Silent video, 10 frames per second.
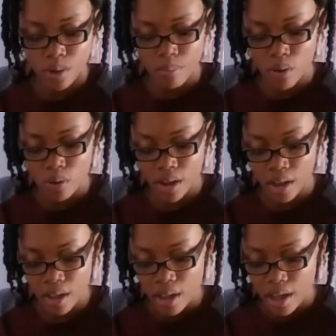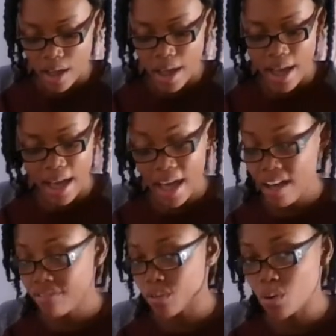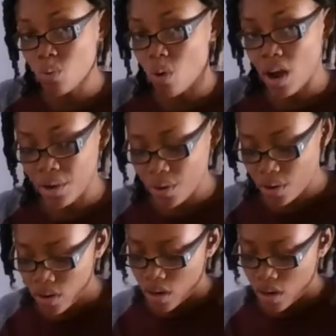about a half or a quarter.